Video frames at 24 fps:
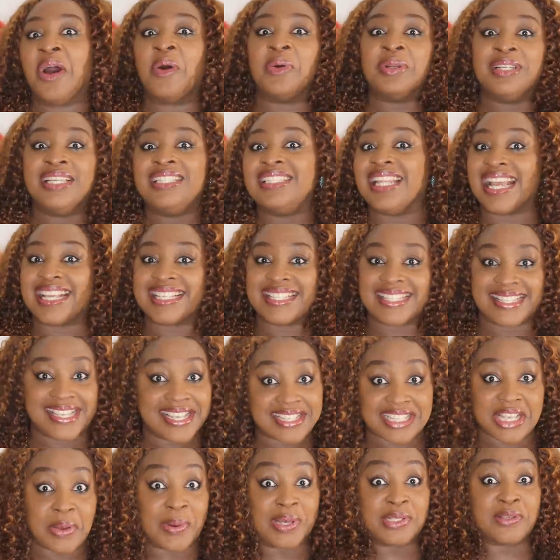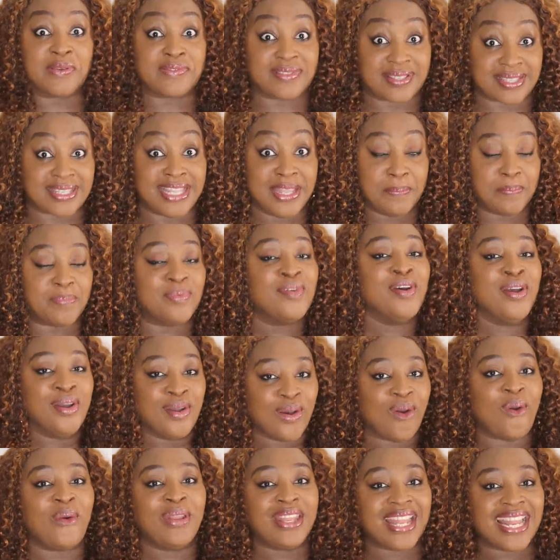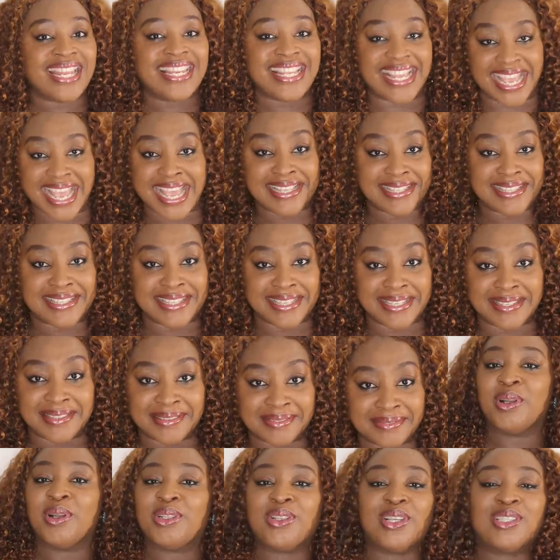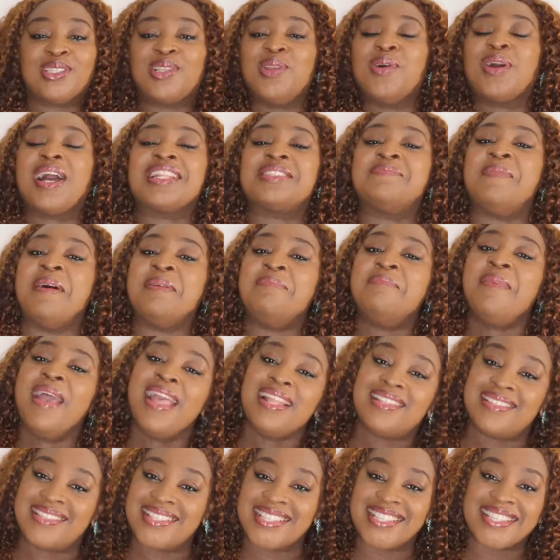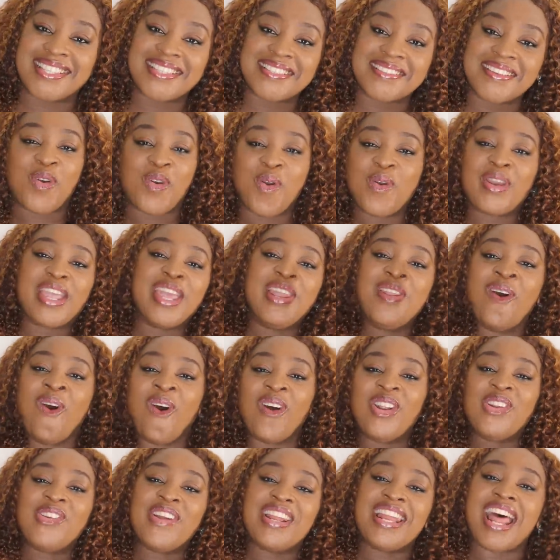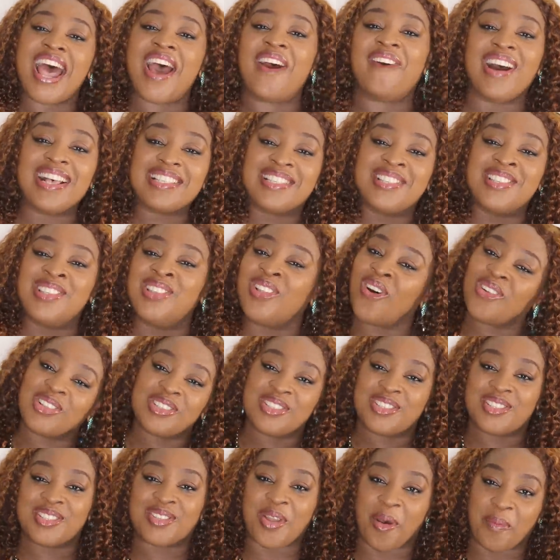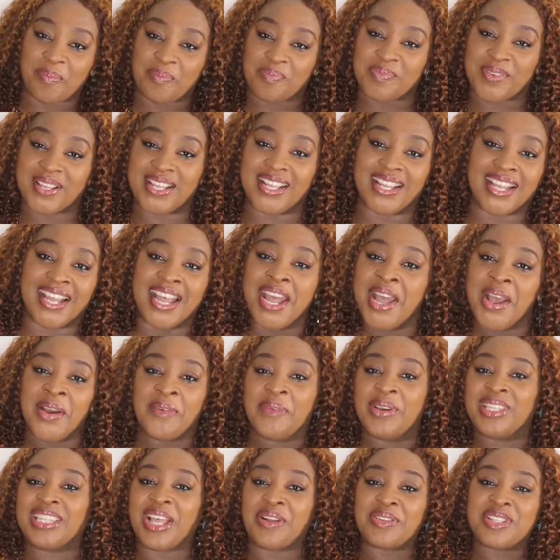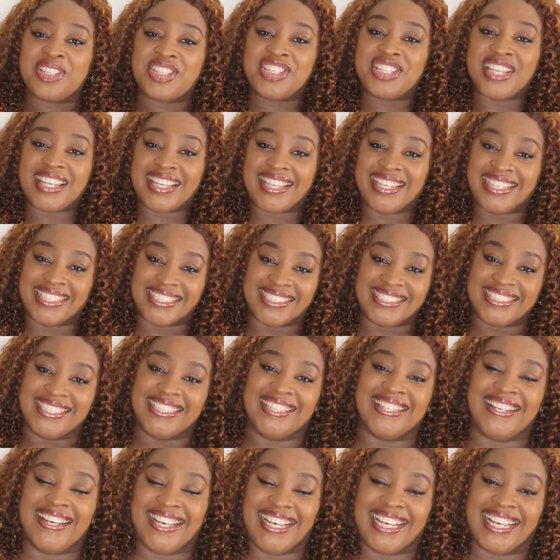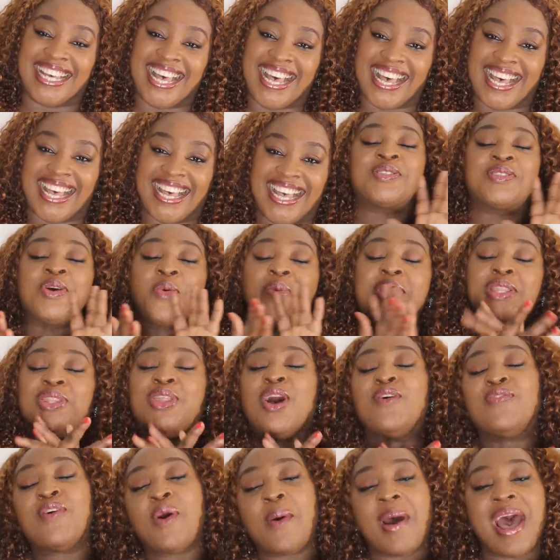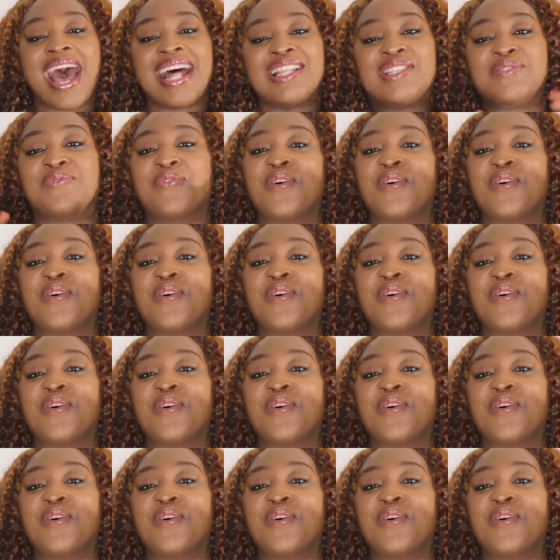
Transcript: I will need like 6 hours of sleep under the AC. But just look at my mates, cooking 100 hours non-stop without shaking. So we doff our hats